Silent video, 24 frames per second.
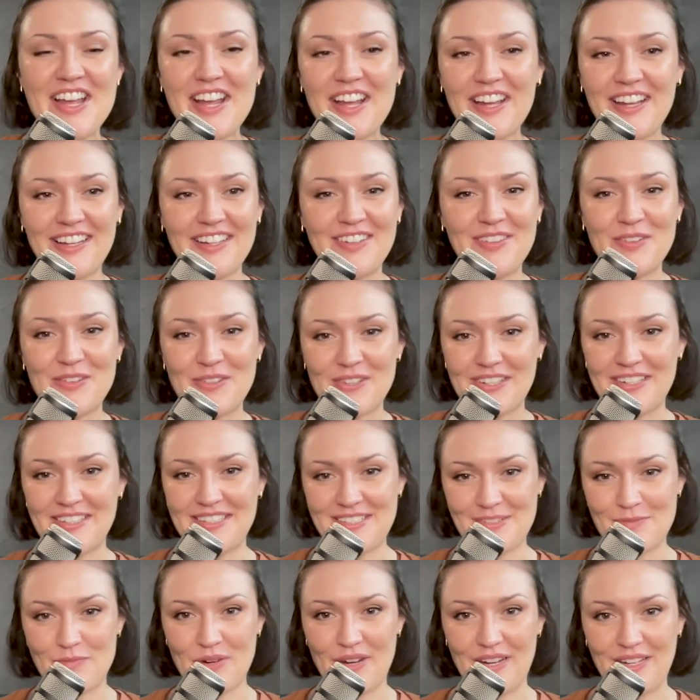In order
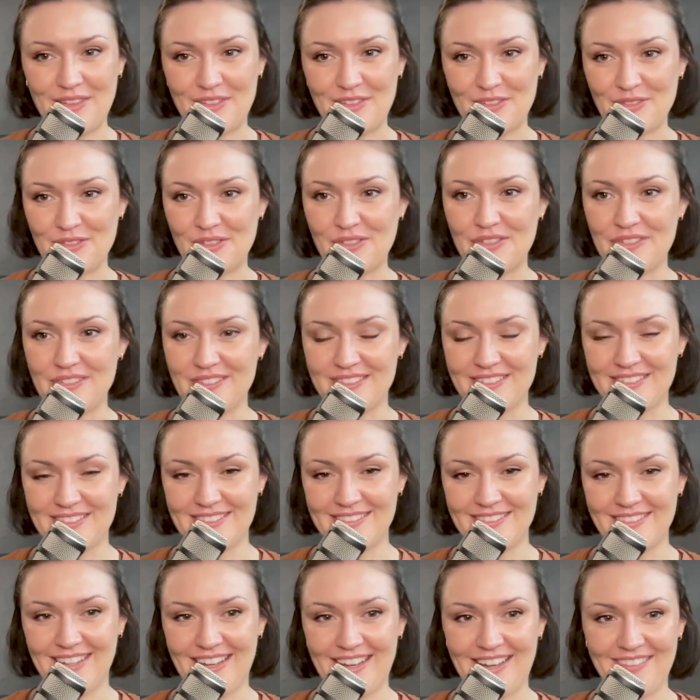to break the rules,
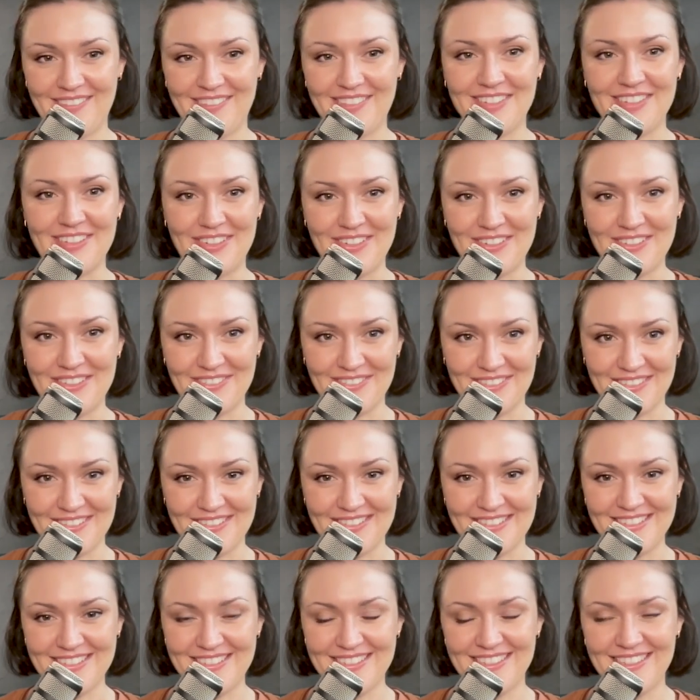you have to know the rules.